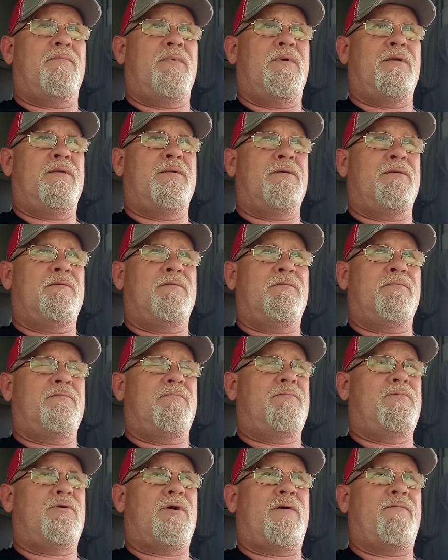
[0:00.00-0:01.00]
It
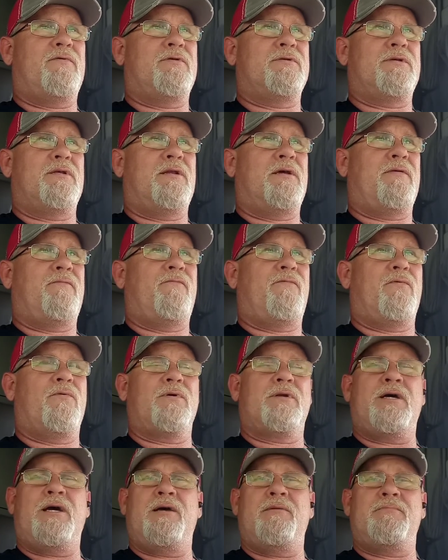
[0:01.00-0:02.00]
travels at like
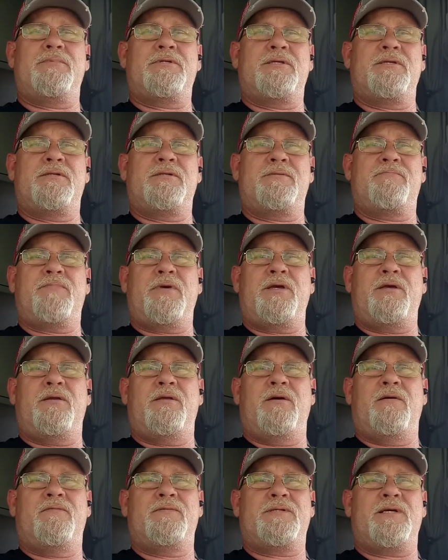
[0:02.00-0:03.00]
4 times the
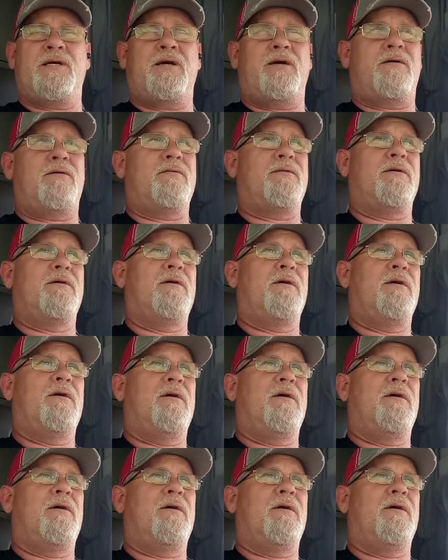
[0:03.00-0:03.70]
sound.